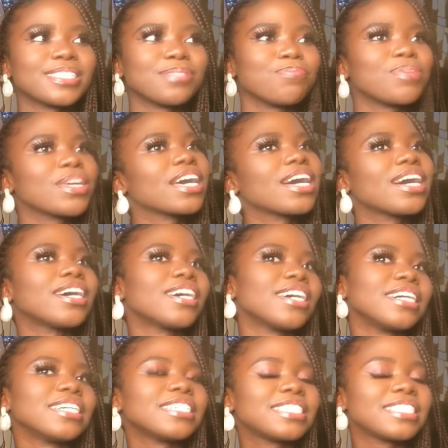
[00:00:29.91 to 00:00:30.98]

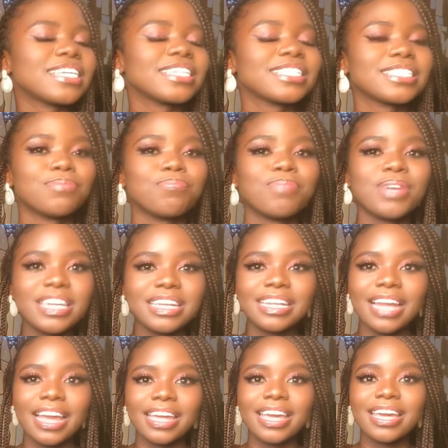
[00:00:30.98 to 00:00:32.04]
because it's been
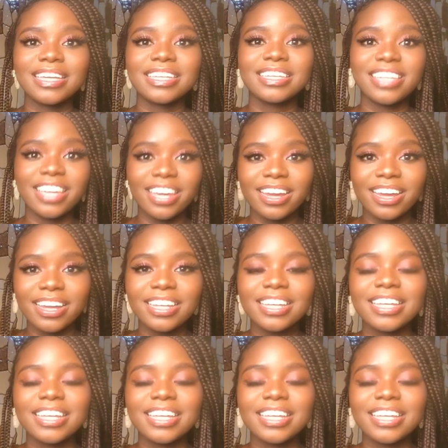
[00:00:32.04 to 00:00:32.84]
like a year